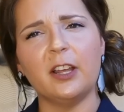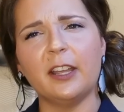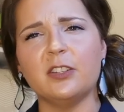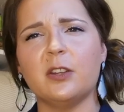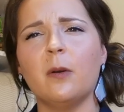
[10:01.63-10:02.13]

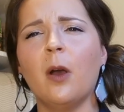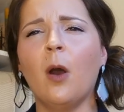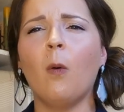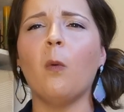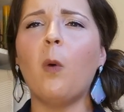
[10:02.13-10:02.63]
look into,
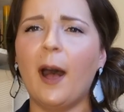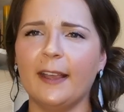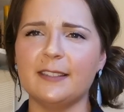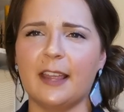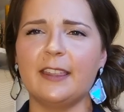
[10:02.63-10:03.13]
well, why
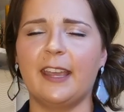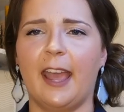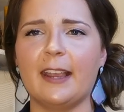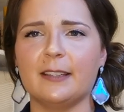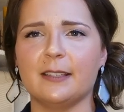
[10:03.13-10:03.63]
is that the
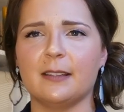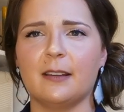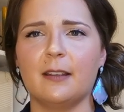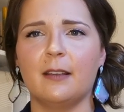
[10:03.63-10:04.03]
case?